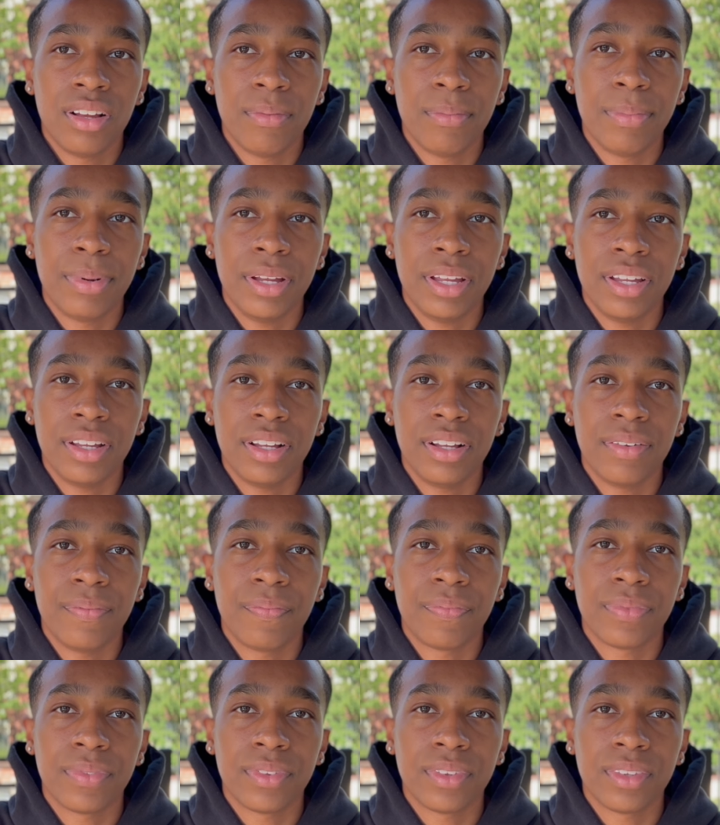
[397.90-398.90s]
But
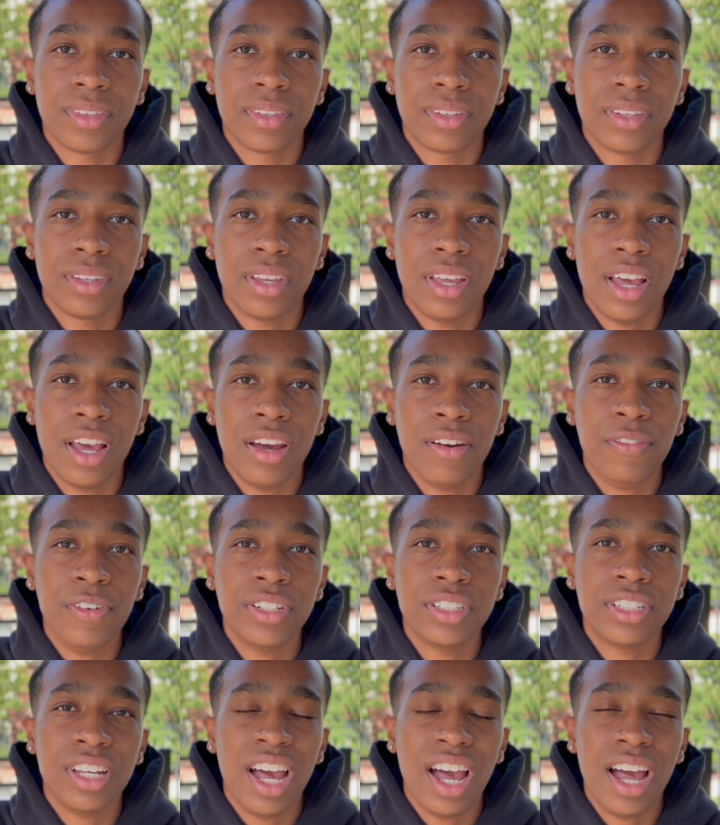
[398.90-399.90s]
every
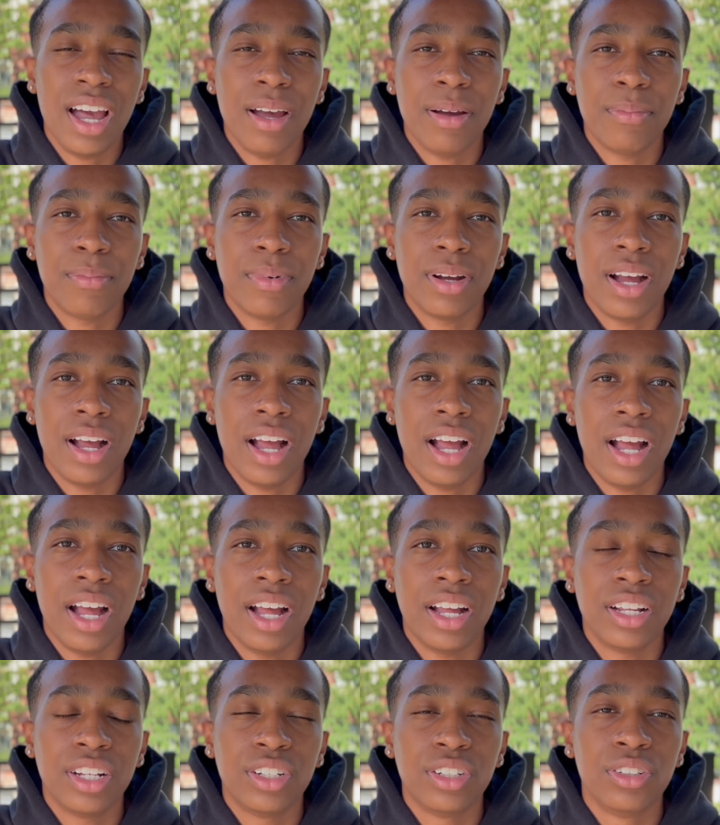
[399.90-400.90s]
time
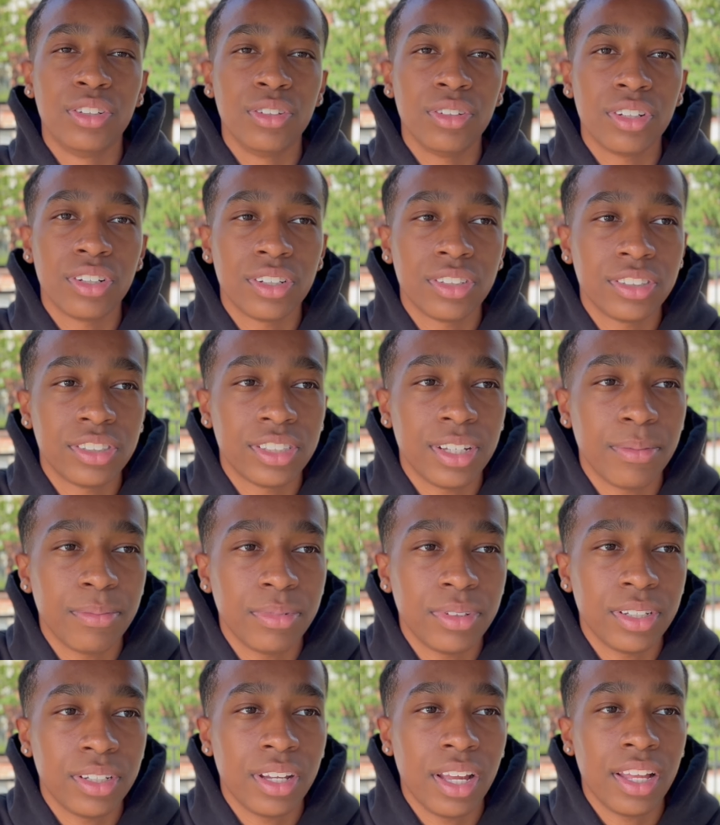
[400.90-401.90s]
I do learn
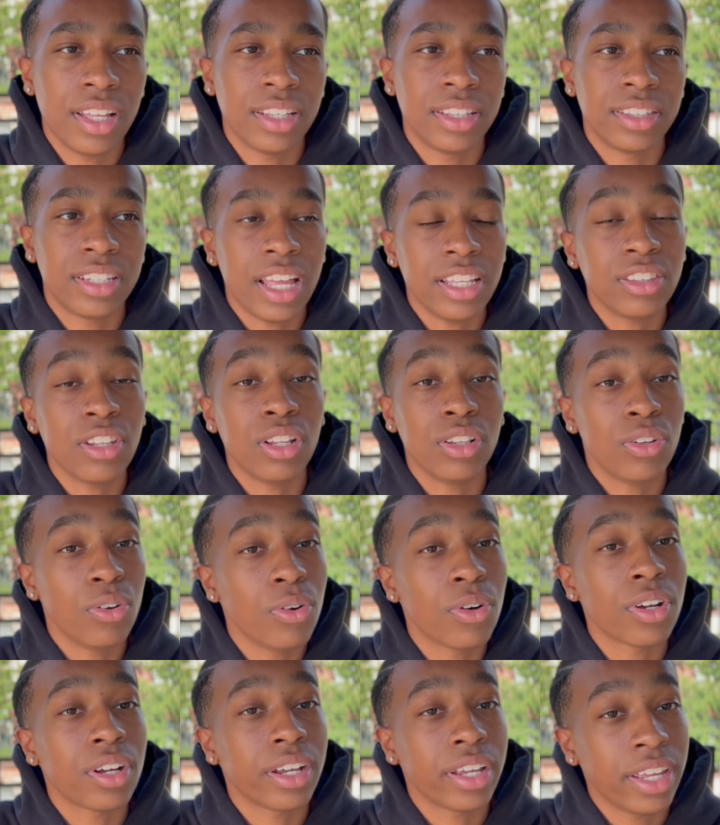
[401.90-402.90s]
something that the
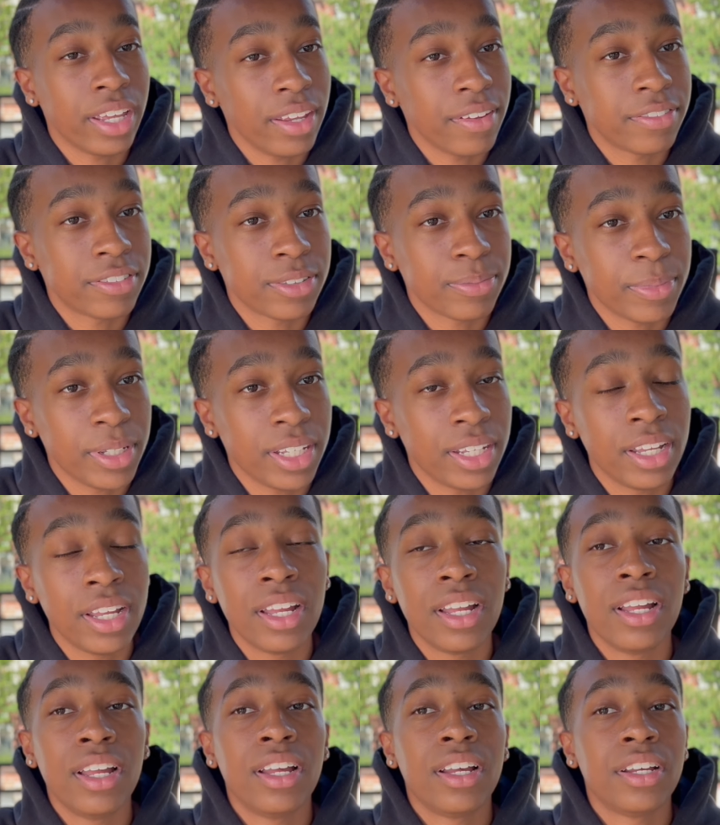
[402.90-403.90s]
Lord gives me,
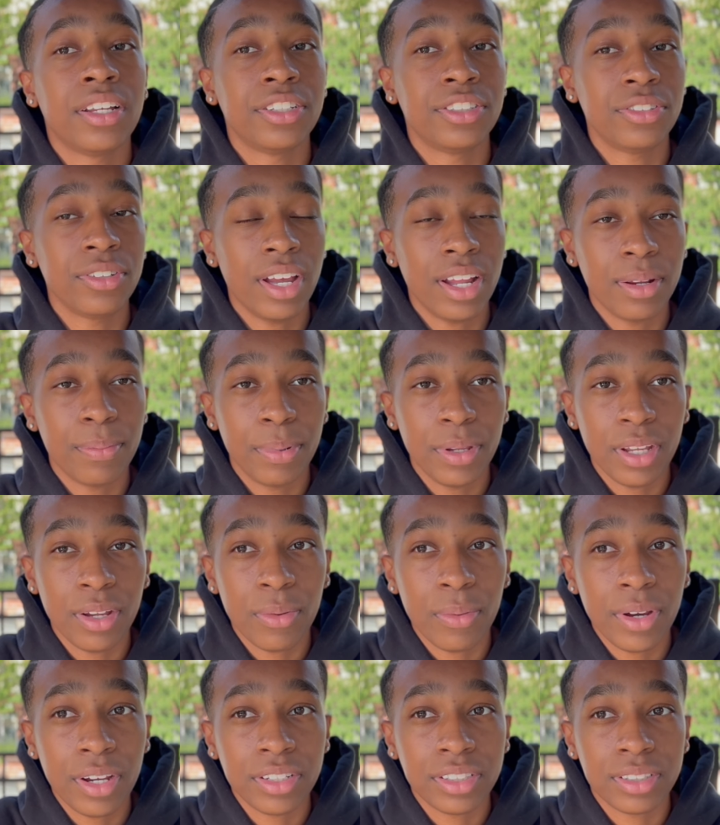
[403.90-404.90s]
because you got to be
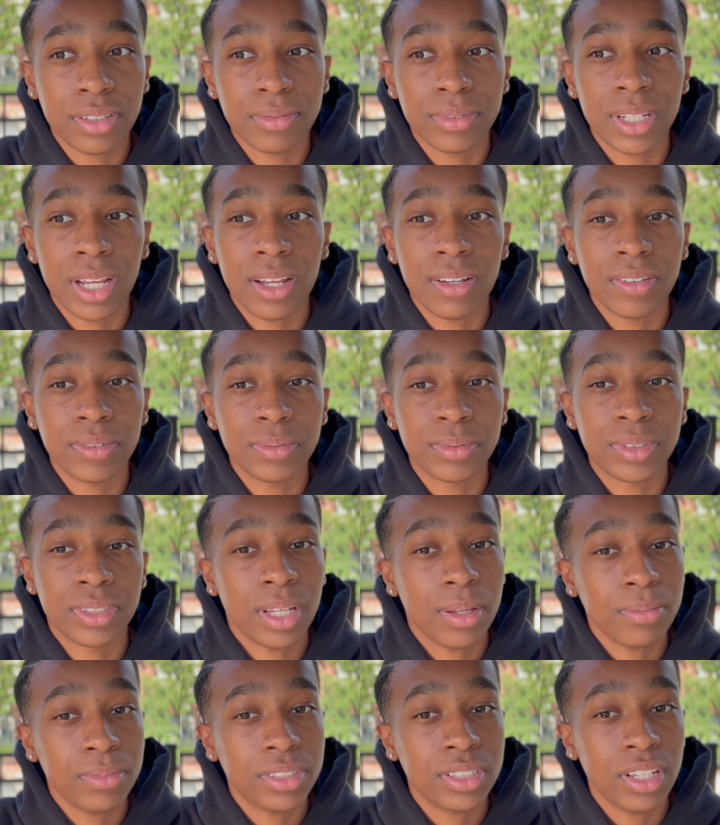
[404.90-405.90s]
aware sometimes,
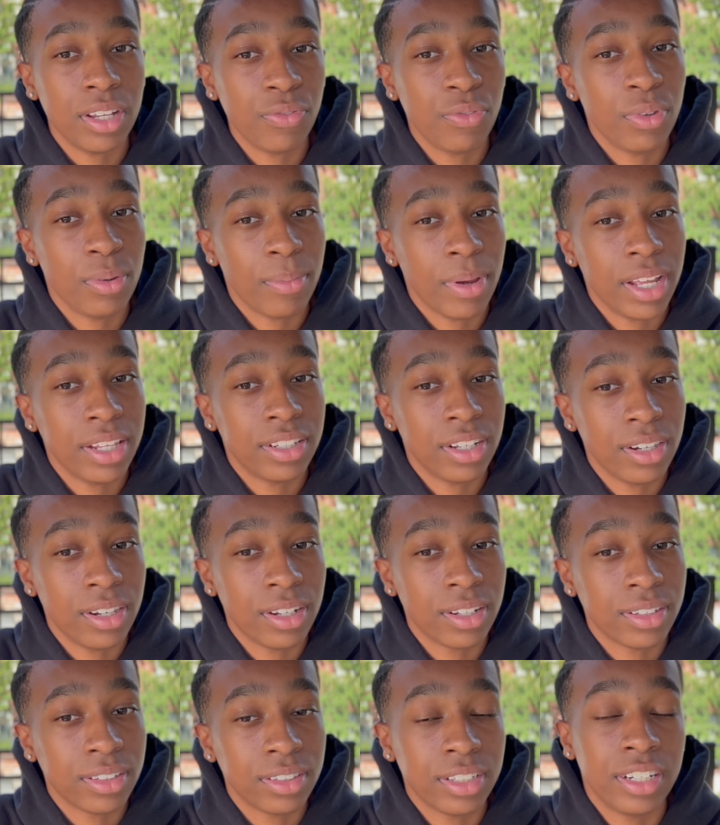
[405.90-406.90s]
some stuff you may
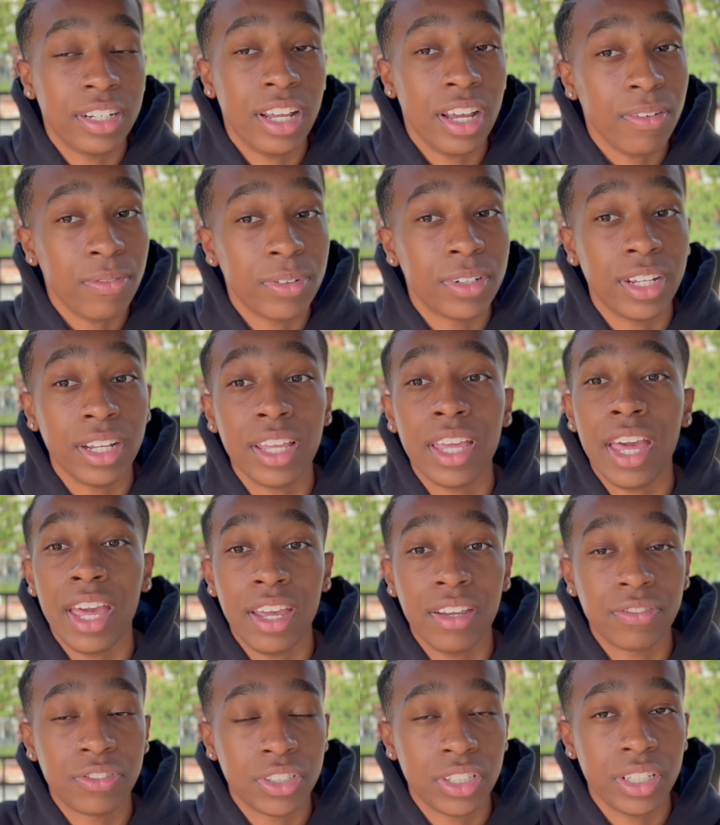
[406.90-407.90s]
learn, the devil done
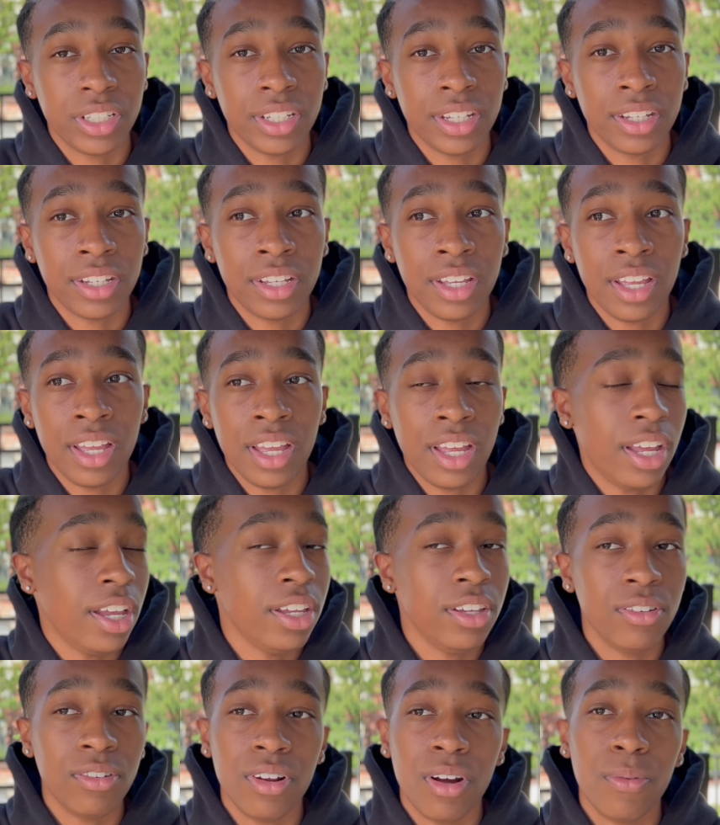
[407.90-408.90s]
gave to you,
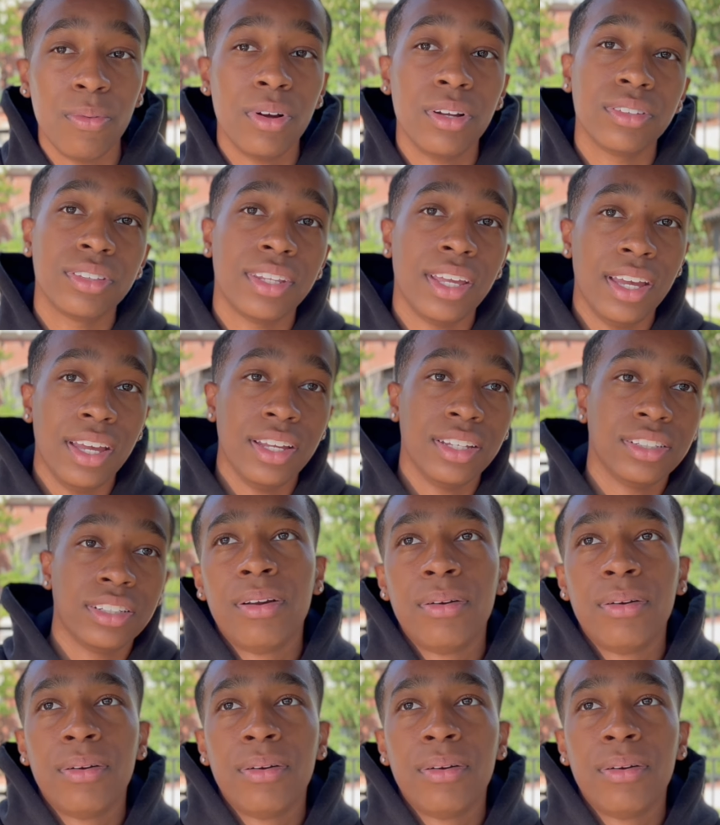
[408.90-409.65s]
and you don't want that.